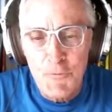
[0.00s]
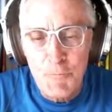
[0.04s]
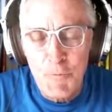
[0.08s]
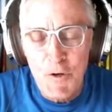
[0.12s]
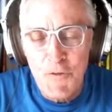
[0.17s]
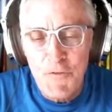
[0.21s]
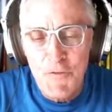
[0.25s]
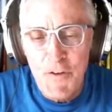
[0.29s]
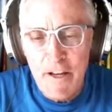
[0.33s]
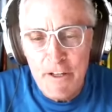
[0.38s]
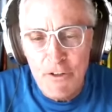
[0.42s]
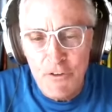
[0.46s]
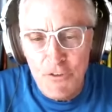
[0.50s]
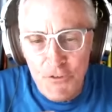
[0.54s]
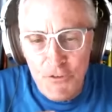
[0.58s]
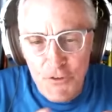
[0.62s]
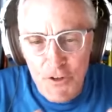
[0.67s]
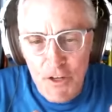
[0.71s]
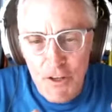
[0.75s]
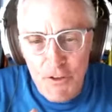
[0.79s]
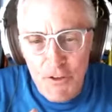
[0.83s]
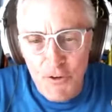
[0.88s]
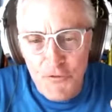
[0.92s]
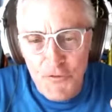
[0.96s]
But if I could
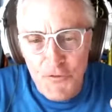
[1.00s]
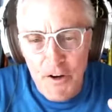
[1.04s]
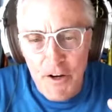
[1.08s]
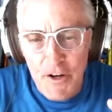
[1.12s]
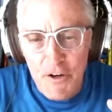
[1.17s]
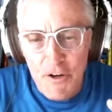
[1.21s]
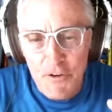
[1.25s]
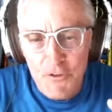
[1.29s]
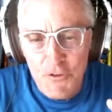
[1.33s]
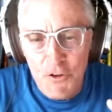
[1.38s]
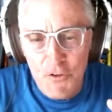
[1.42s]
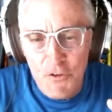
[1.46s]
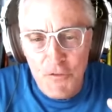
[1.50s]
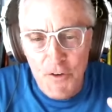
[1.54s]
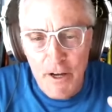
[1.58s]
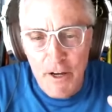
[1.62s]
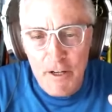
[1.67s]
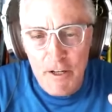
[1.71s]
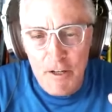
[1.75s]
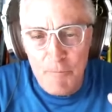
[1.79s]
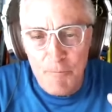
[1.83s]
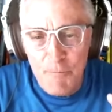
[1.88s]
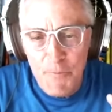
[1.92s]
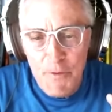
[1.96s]
see their face, if I
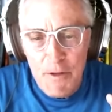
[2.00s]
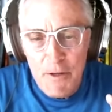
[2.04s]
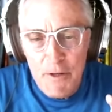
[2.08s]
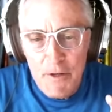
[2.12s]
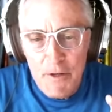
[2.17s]
could